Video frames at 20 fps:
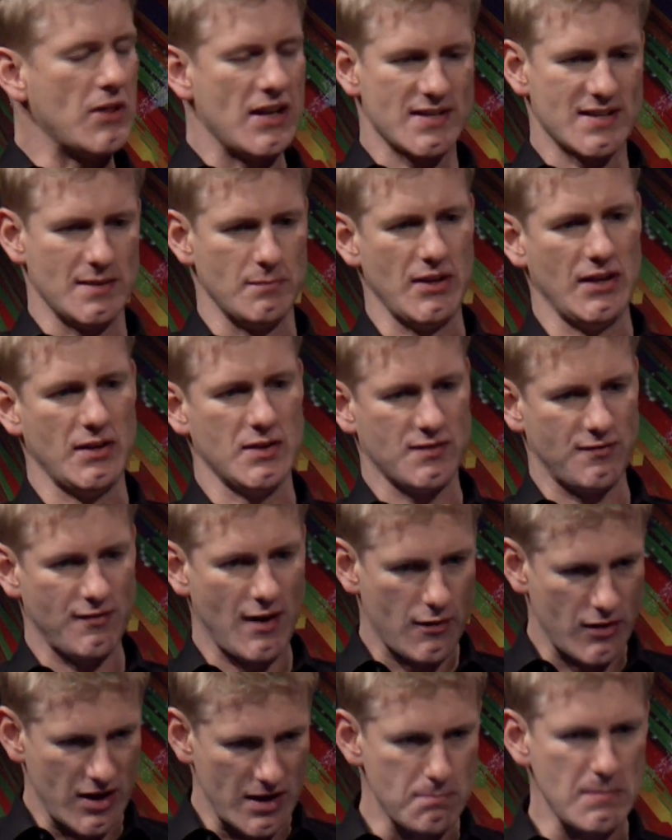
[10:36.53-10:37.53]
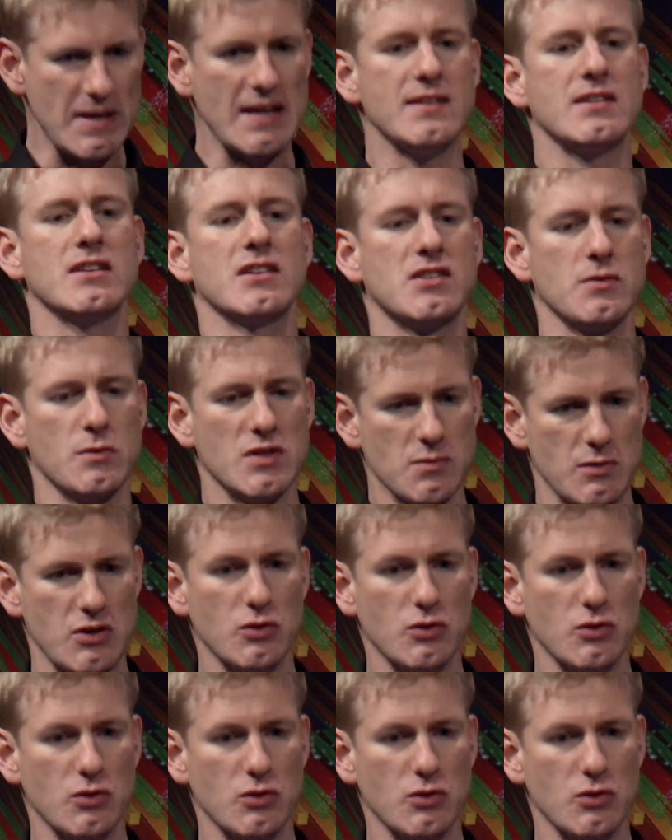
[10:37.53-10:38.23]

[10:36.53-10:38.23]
but that's something that's very immediate to us.